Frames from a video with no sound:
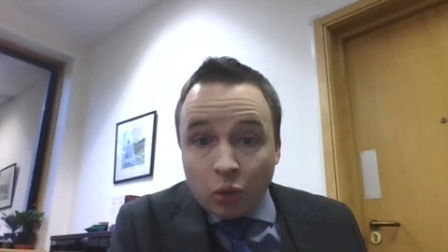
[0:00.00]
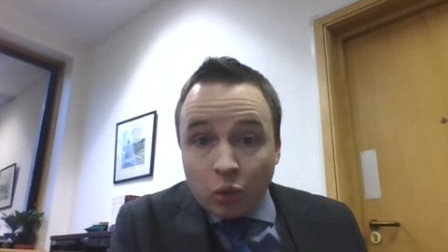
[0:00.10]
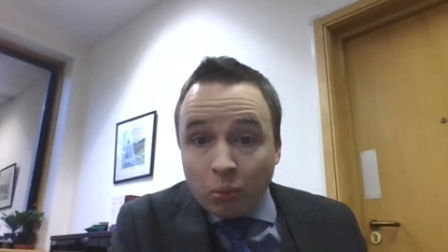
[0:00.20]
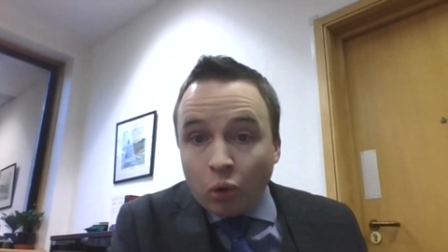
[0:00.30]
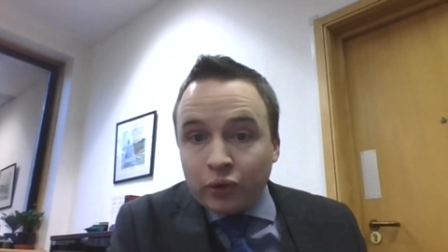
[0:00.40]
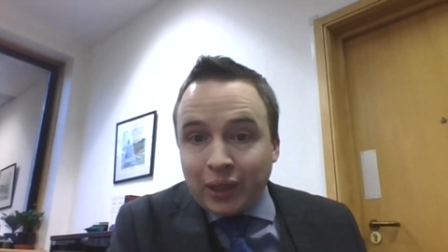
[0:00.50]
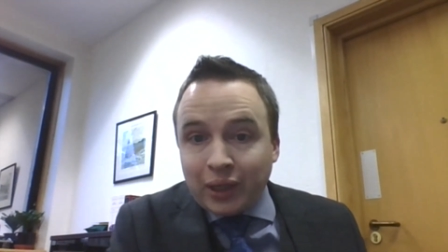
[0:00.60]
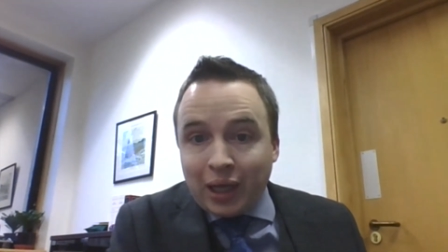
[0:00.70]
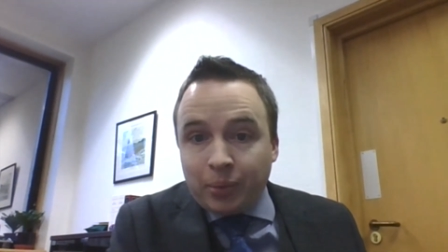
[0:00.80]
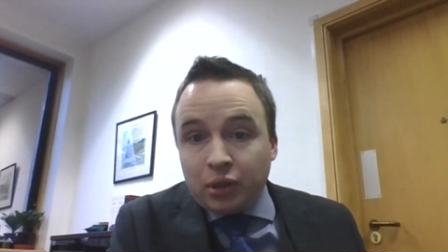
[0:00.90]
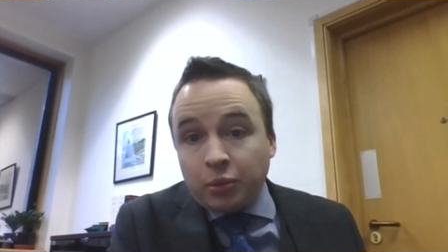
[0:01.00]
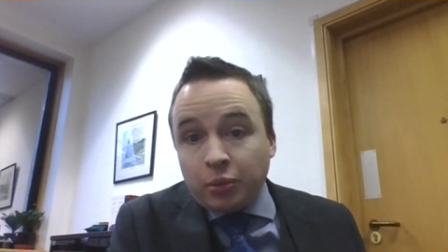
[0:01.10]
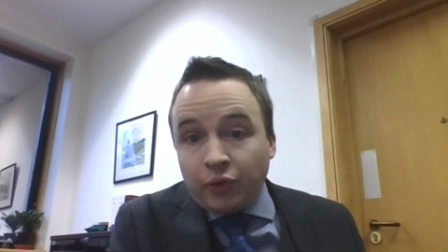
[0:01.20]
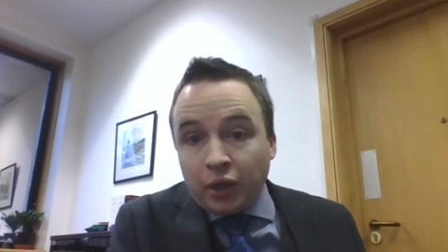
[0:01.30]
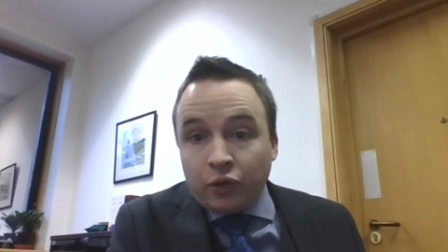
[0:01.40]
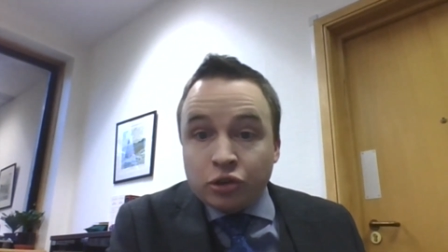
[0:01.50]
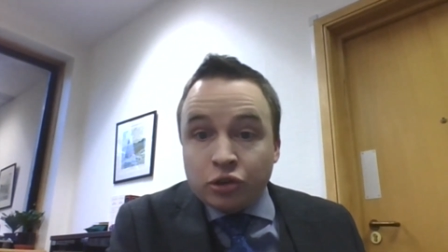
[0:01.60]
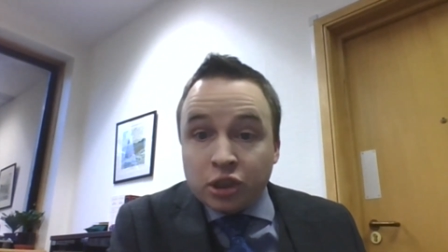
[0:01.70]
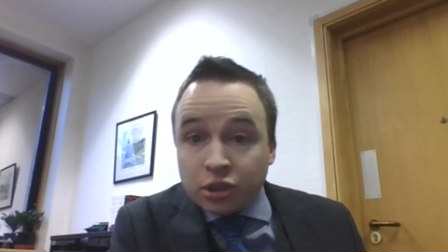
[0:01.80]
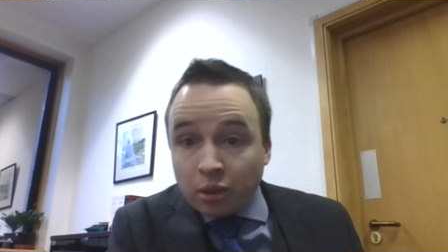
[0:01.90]
who were more than happy to provide the
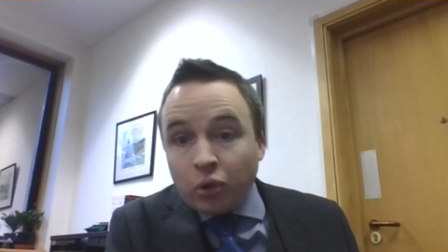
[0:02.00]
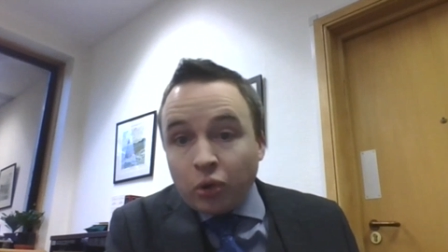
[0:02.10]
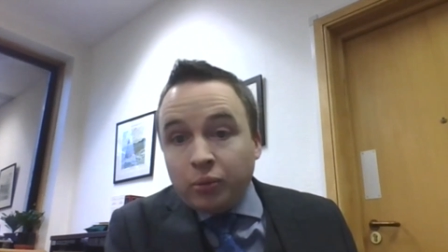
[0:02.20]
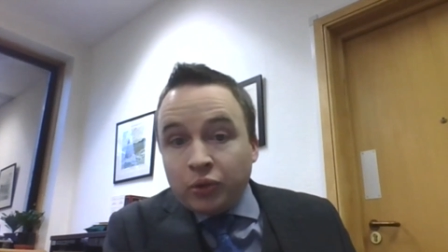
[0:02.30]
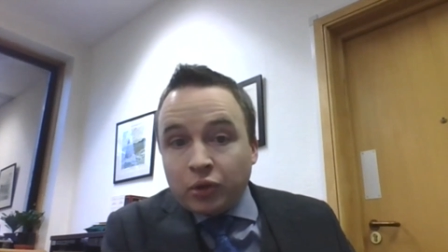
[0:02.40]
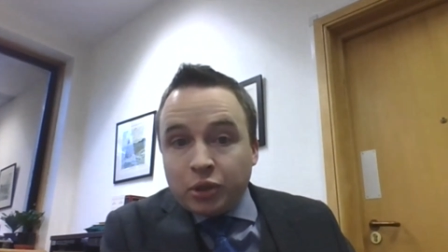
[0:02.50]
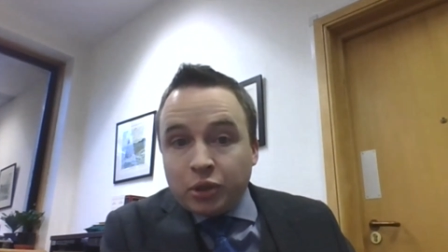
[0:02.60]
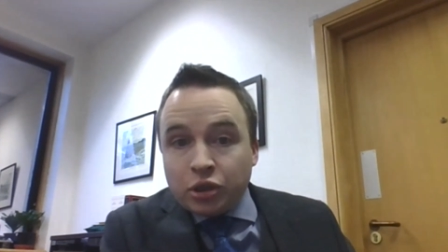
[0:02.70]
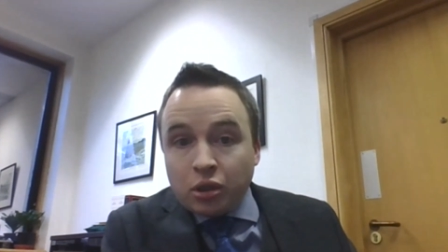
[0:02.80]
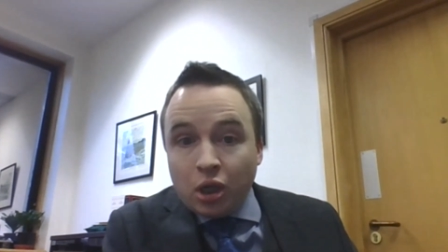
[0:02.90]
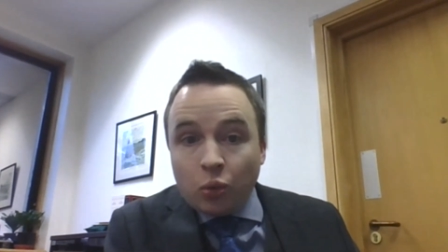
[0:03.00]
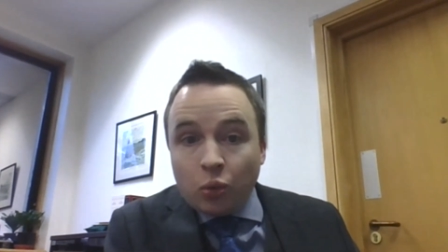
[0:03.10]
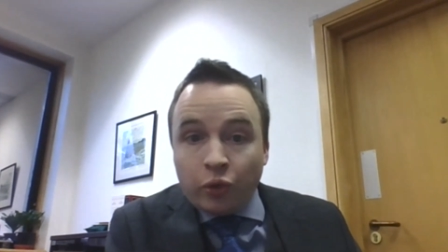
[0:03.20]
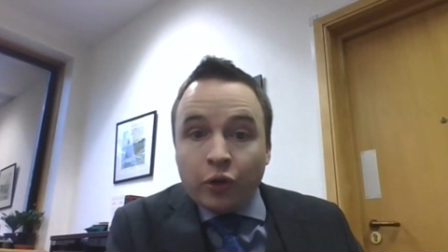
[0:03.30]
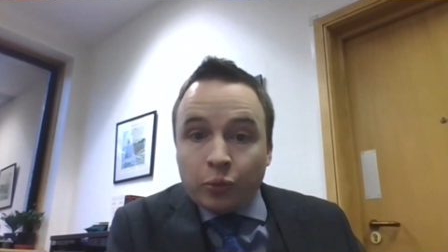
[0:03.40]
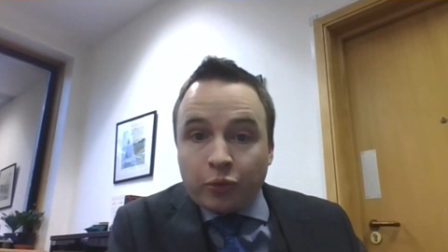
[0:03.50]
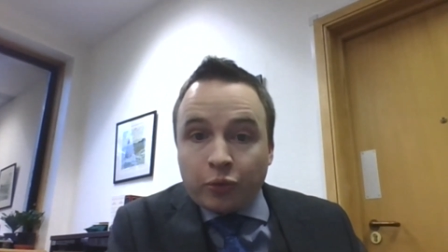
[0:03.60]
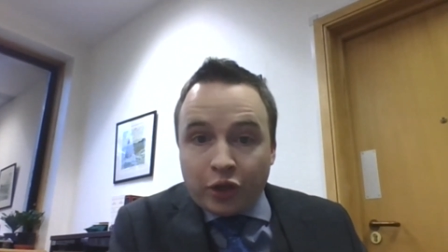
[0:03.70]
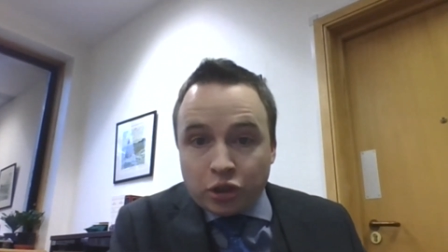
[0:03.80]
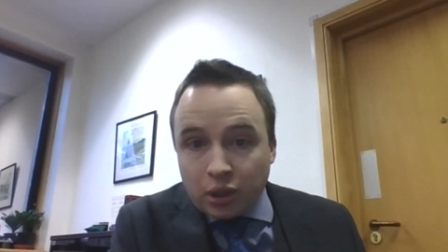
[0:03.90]
Judicial Appointments Commission with those
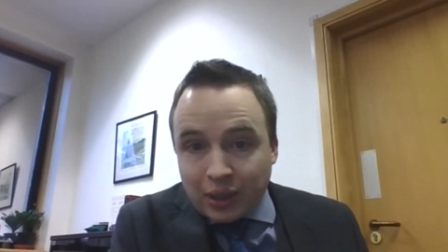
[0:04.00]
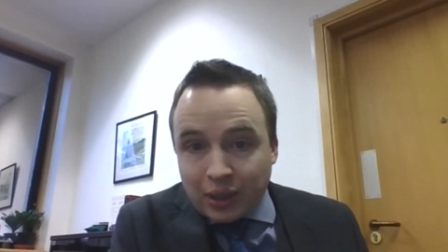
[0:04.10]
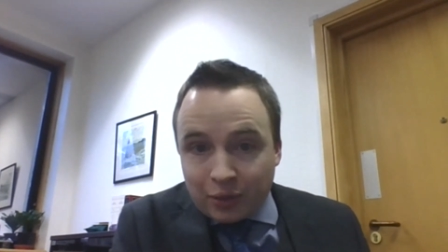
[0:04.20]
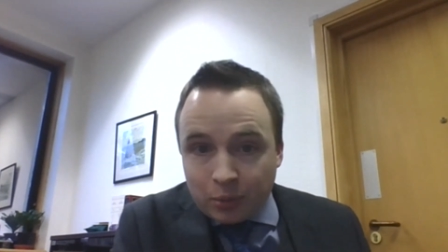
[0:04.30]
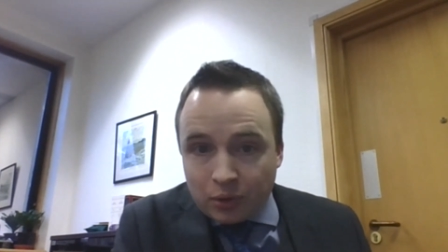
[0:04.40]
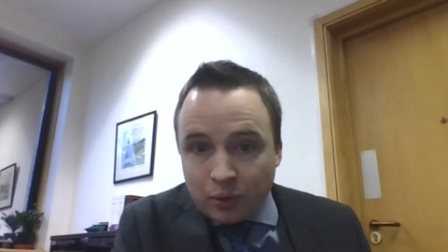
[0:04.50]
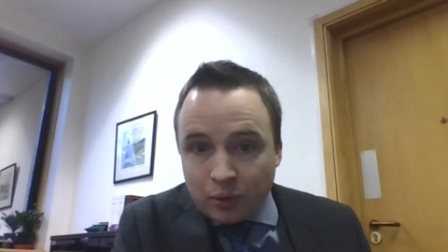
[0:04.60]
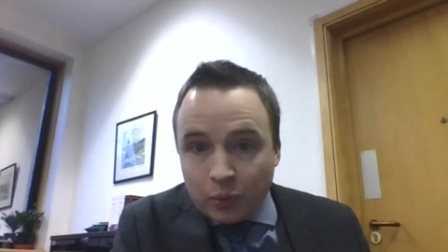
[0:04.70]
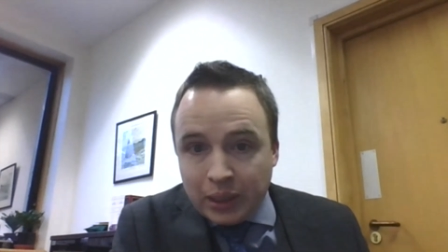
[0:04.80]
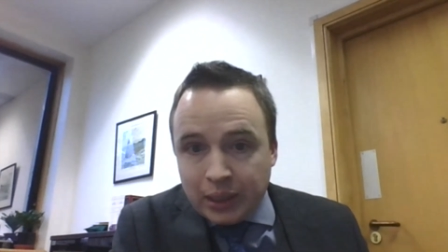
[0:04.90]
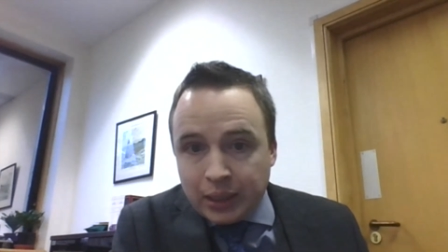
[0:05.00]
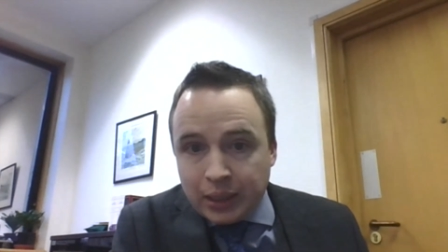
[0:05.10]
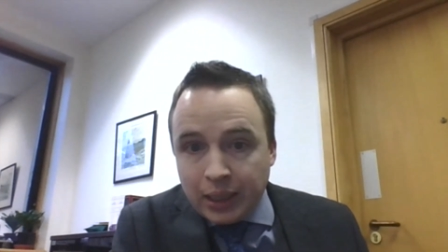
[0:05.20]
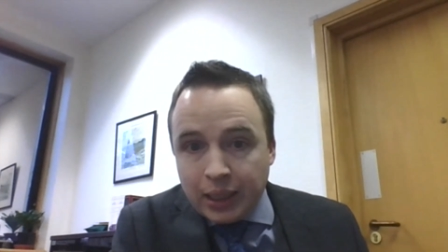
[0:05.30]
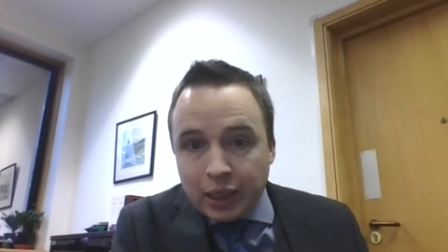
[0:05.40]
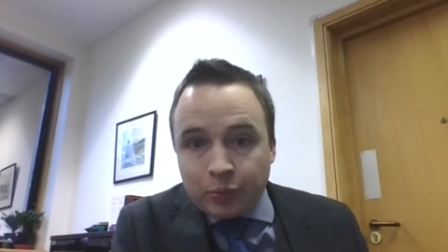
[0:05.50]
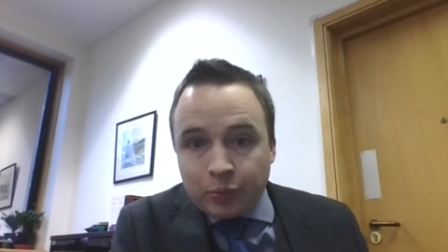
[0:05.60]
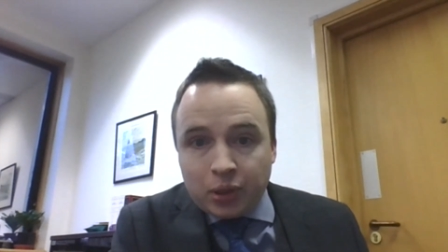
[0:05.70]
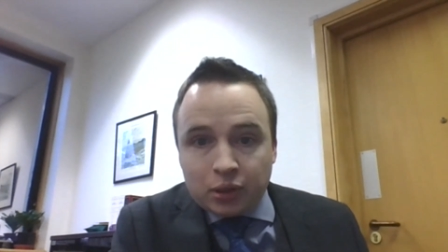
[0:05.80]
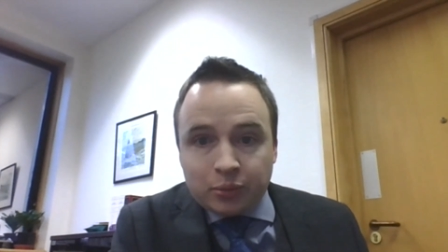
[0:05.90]
professional assessments that were needed as
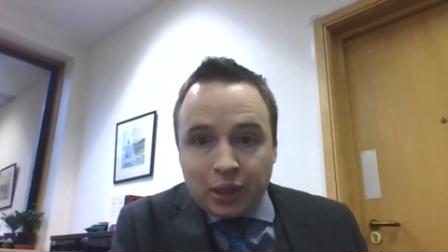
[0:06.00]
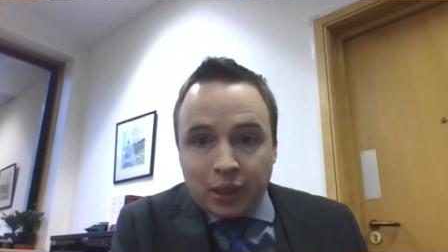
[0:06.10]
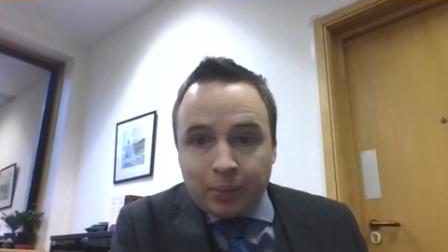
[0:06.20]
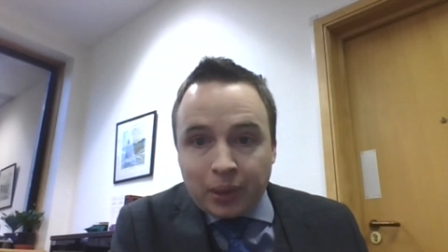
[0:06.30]
part of my